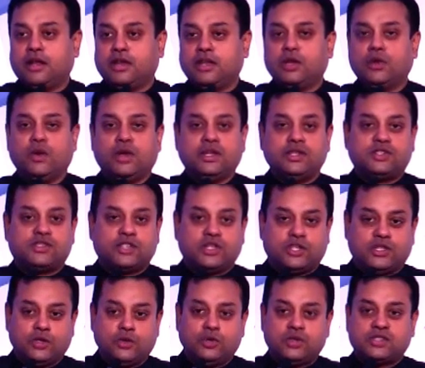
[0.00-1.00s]
new
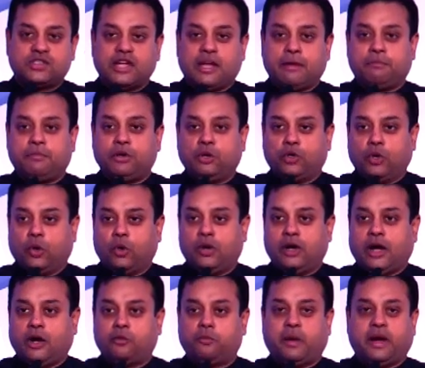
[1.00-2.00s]
institutes have been
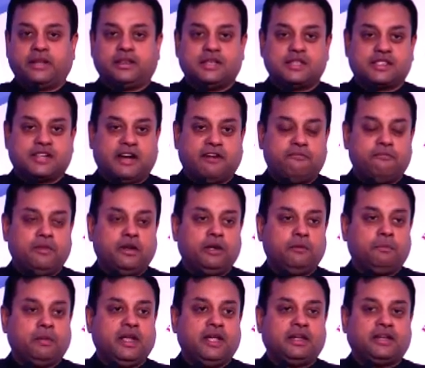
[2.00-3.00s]
doled out by this
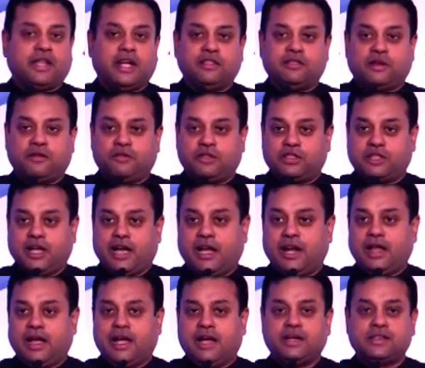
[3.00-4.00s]
government, be it Kendra
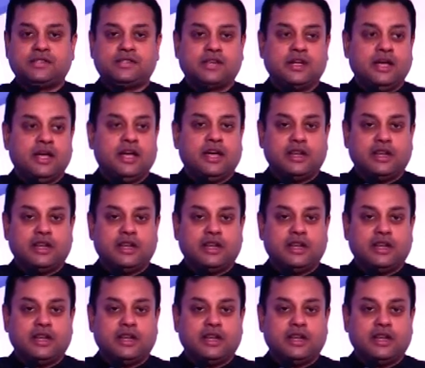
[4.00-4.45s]
Vidyalayas,